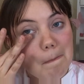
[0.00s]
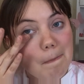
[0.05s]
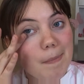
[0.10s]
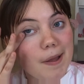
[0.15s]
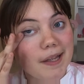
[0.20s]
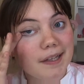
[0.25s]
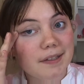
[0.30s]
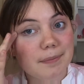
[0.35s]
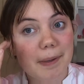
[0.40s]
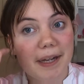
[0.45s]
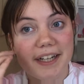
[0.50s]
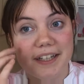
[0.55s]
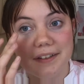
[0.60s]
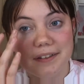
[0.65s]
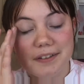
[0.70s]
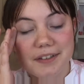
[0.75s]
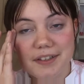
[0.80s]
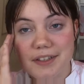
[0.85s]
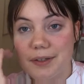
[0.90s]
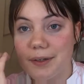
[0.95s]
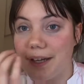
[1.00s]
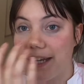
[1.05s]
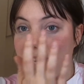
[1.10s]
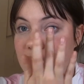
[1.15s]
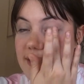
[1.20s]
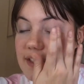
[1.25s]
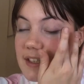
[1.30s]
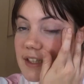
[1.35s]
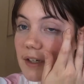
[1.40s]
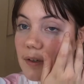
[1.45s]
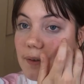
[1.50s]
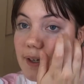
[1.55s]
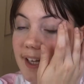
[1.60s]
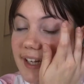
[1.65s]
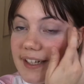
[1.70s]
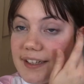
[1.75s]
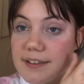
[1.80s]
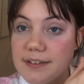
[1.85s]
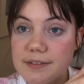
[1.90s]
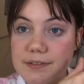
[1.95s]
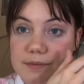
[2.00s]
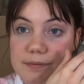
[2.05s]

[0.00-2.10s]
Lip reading: expired. So I had to go get